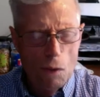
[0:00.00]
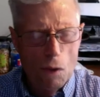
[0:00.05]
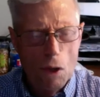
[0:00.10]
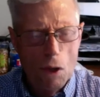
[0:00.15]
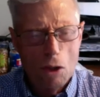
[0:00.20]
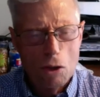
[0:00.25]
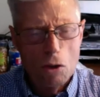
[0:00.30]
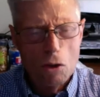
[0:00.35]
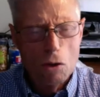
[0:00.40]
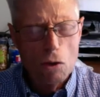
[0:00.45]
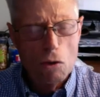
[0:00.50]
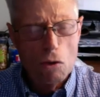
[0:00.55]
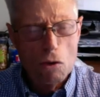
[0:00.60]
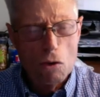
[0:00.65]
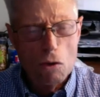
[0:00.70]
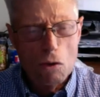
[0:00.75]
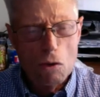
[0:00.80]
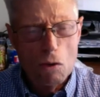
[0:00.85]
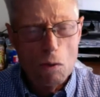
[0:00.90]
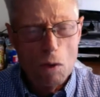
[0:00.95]
get
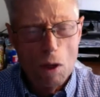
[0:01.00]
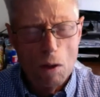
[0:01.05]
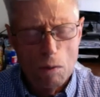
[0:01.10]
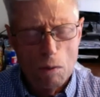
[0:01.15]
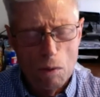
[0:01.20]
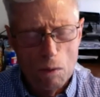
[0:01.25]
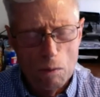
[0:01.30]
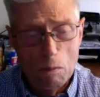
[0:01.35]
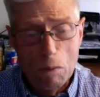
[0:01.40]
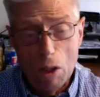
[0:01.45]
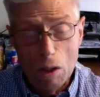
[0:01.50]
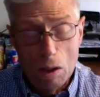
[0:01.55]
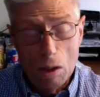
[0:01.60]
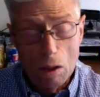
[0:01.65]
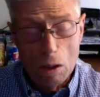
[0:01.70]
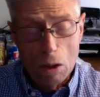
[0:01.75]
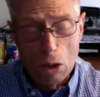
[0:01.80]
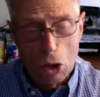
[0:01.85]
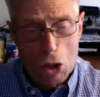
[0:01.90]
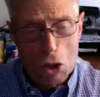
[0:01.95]
me
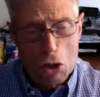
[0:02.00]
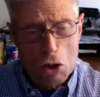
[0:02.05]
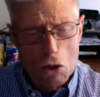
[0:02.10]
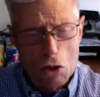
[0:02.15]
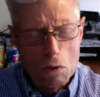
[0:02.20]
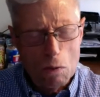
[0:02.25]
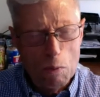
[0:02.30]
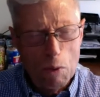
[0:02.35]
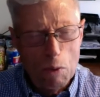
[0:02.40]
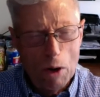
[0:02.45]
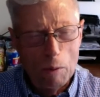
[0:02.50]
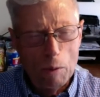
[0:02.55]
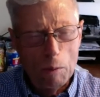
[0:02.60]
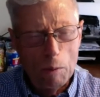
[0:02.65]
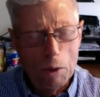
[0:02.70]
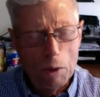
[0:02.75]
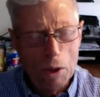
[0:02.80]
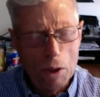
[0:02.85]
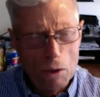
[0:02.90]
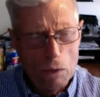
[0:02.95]
at least, and
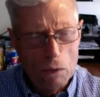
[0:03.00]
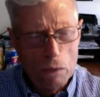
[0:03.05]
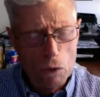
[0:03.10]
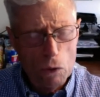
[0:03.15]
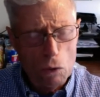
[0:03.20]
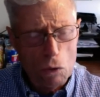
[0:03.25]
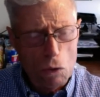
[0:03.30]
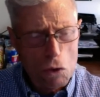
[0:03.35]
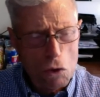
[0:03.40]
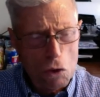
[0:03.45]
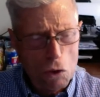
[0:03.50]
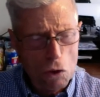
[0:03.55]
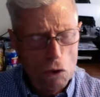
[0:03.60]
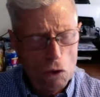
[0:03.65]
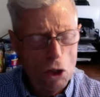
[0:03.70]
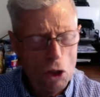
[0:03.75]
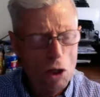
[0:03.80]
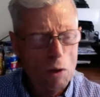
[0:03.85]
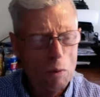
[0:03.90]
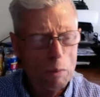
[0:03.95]
probably other viewers, to
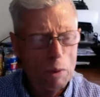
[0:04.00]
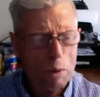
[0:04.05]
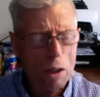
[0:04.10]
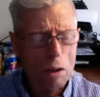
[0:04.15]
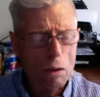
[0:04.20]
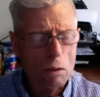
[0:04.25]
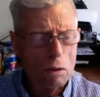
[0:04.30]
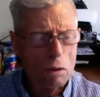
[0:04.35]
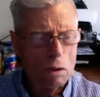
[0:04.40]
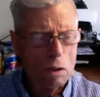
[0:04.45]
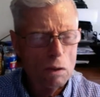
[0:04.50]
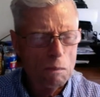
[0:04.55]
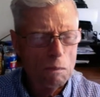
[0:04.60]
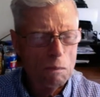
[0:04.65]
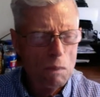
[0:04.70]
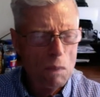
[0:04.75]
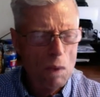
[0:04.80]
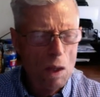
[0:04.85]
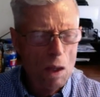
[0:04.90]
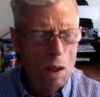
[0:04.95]
think about,
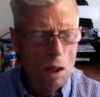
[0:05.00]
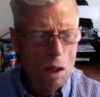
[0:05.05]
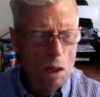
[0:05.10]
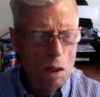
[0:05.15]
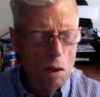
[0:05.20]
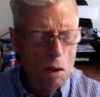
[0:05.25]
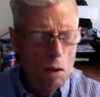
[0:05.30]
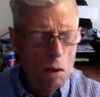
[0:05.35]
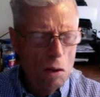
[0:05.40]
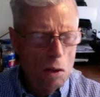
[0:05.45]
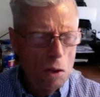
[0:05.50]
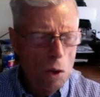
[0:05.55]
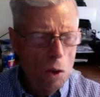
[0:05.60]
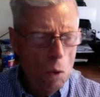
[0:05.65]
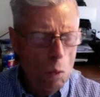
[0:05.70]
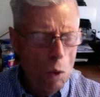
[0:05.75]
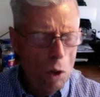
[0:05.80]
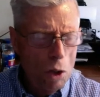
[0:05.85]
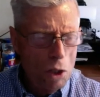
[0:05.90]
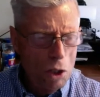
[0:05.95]
you
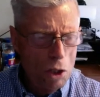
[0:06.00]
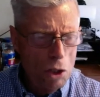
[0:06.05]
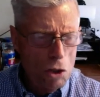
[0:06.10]
know, what